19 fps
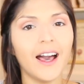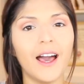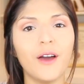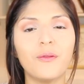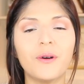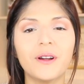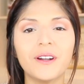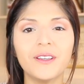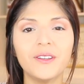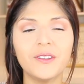I
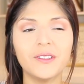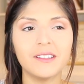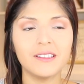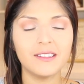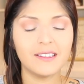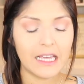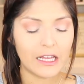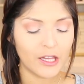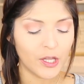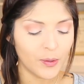want to use
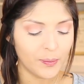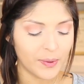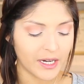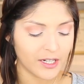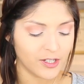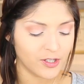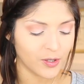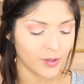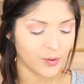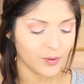this yellow, but
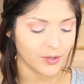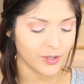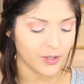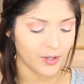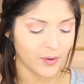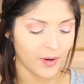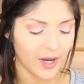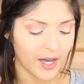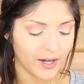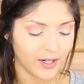I don't
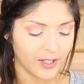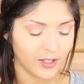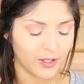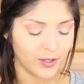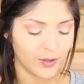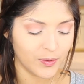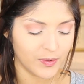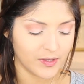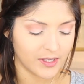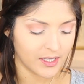know how to
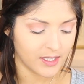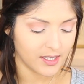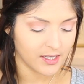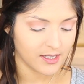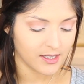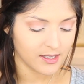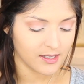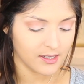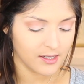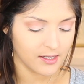use
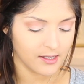it.